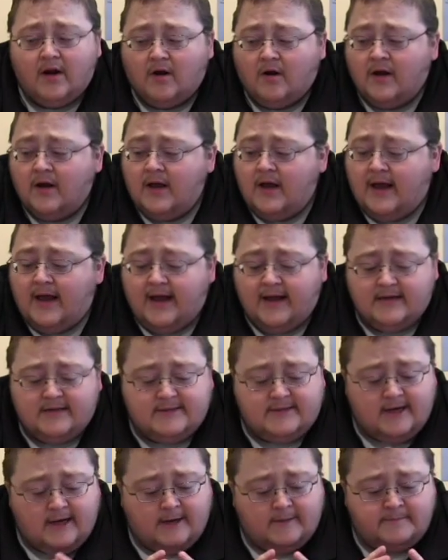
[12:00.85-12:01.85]
here.
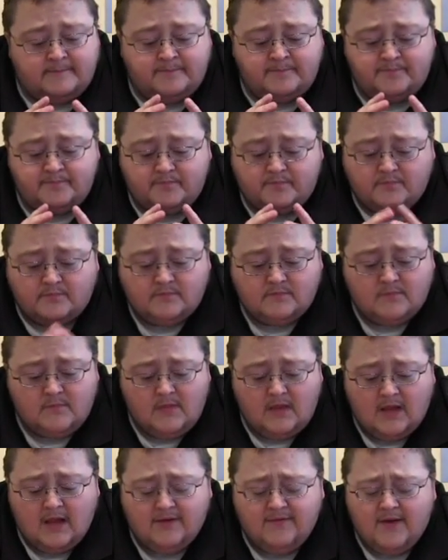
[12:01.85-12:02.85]
And
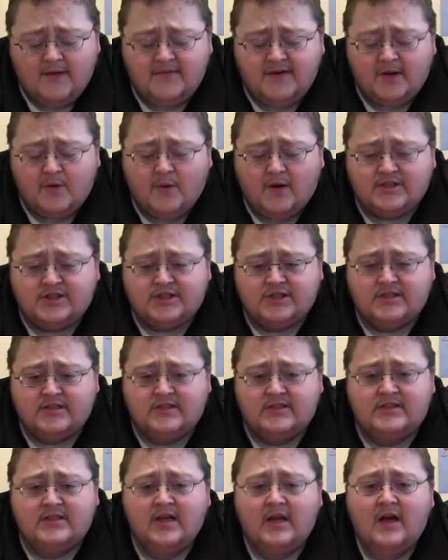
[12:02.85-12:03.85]
if you have any
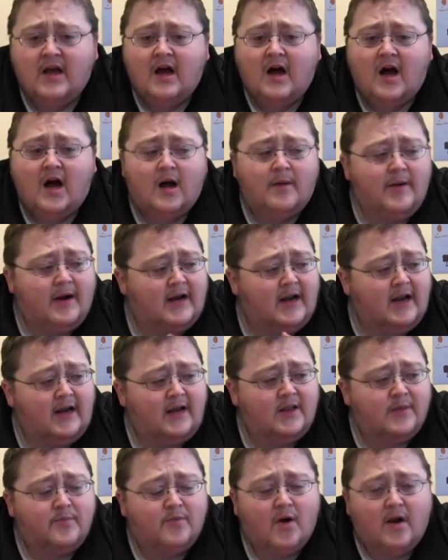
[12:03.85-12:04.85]
questions about
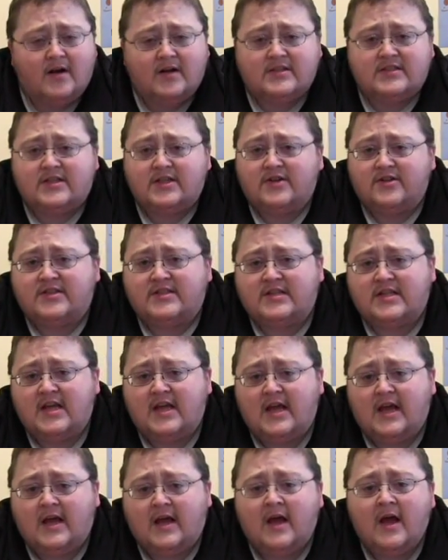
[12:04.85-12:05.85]
any of the products that you're
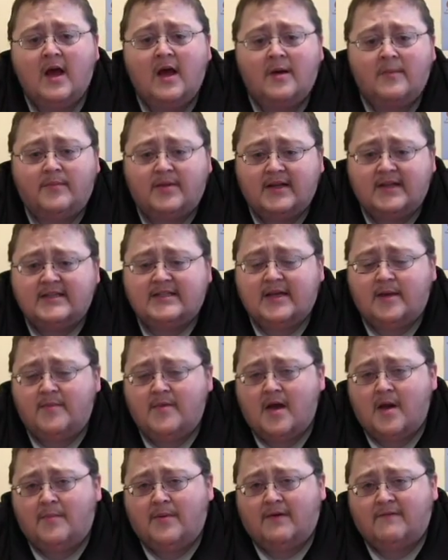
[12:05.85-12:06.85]
seeing, please hit
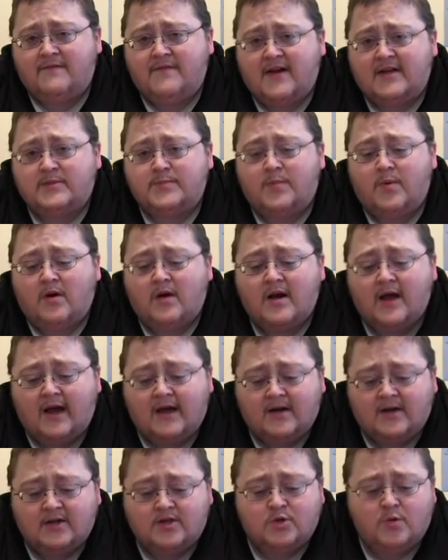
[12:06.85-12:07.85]
me up on Facebook
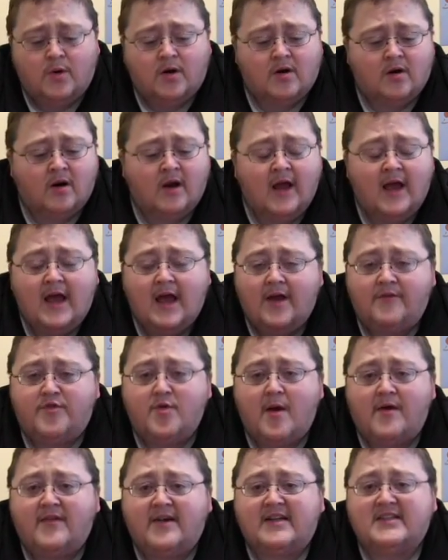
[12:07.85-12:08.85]
and on Twitter. If
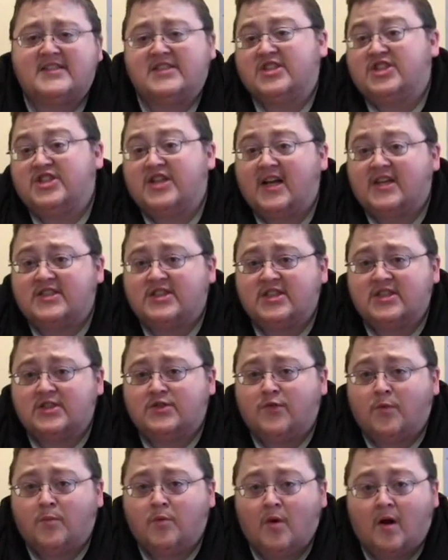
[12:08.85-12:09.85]
you have any
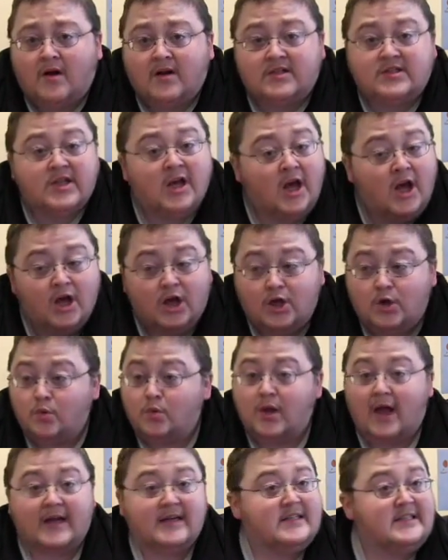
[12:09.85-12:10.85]
suggestions for products
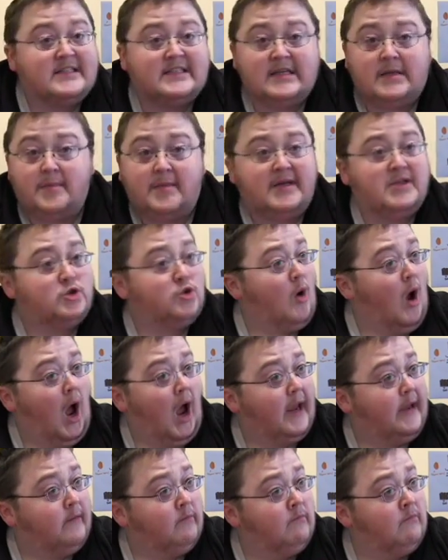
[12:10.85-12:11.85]
you'd like to see me
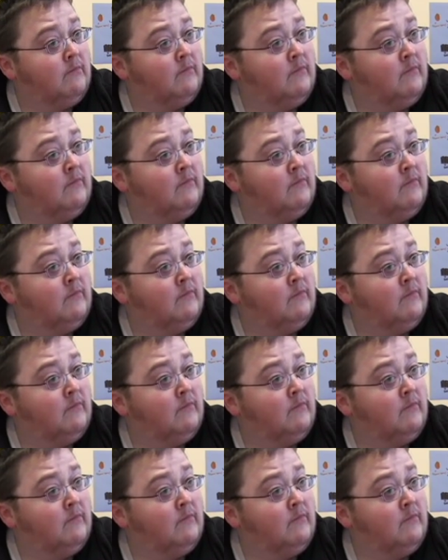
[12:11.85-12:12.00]
try,